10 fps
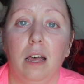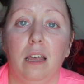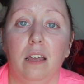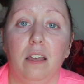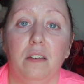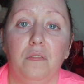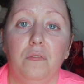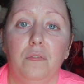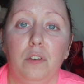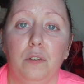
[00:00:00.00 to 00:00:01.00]

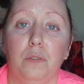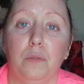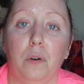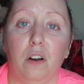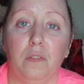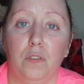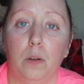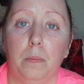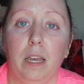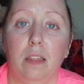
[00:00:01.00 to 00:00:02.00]
if you are
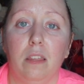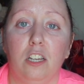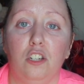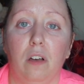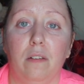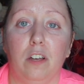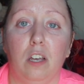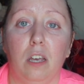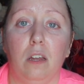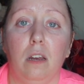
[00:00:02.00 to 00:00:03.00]
filming that you have a
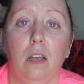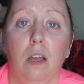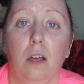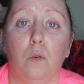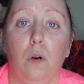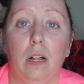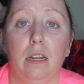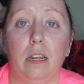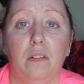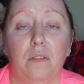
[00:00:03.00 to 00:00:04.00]
good
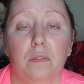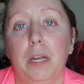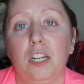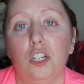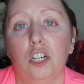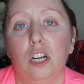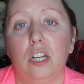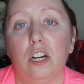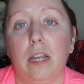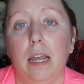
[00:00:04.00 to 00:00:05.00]
quality. Make sure
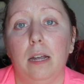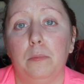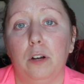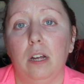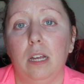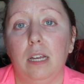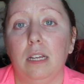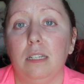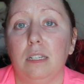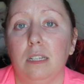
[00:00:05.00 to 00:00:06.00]
your camera
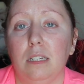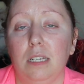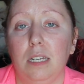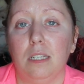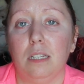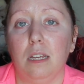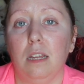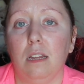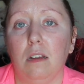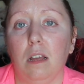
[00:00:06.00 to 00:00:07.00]
is
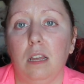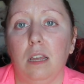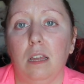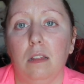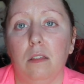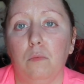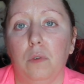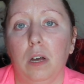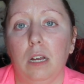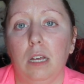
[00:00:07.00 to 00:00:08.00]
decent in
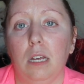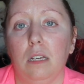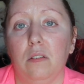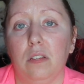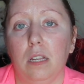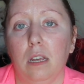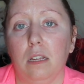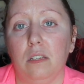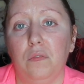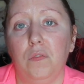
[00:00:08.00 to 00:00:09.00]
what it
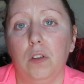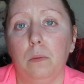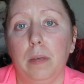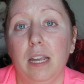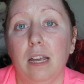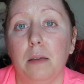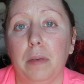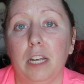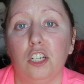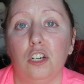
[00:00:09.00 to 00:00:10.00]
is filming, and
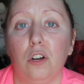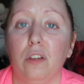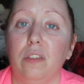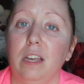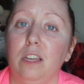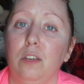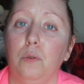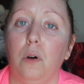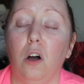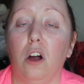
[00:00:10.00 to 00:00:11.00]
make sure that
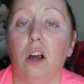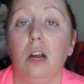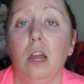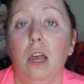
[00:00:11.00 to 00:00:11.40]
you are